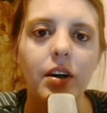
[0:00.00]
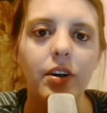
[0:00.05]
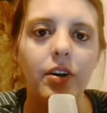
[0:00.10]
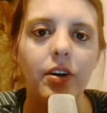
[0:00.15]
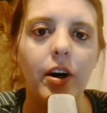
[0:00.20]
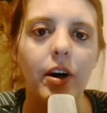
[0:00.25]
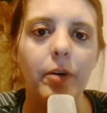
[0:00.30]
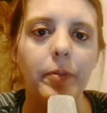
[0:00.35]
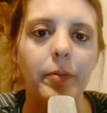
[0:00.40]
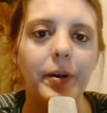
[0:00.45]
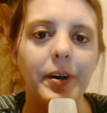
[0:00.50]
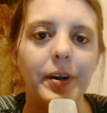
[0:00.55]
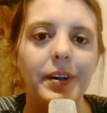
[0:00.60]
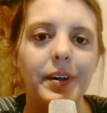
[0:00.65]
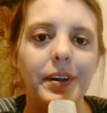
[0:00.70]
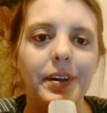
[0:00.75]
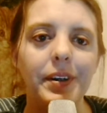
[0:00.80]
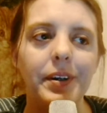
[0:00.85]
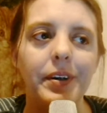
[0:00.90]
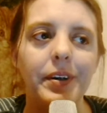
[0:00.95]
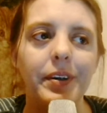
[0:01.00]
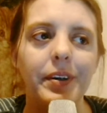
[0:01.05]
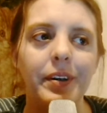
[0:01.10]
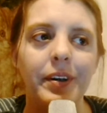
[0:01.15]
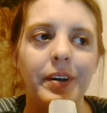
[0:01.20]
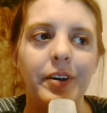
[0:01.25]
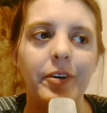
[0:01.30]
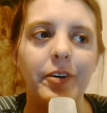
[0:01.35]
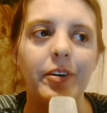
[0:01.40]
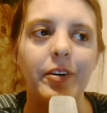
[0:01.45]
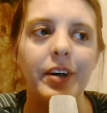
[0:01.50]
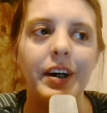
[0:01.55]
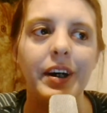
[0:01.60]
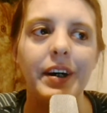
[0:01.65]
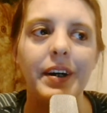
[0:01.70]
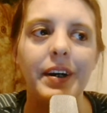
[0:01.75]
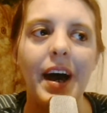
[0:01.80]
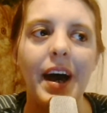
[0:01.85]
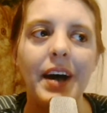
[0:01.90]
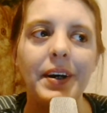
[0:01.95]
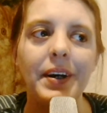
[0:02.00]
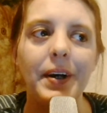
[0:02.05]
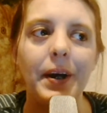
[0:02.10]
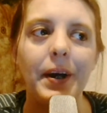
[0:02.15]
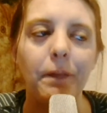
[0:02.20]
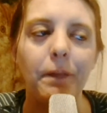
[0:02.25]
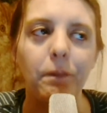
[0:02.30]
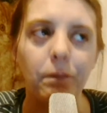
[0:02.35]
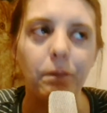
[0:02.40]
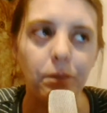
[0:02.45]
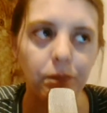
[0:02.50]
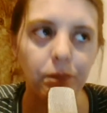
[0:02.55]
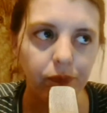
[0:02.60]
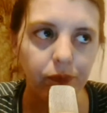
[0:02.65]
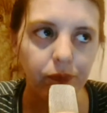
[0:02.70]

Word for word: you know, because this is literally attacking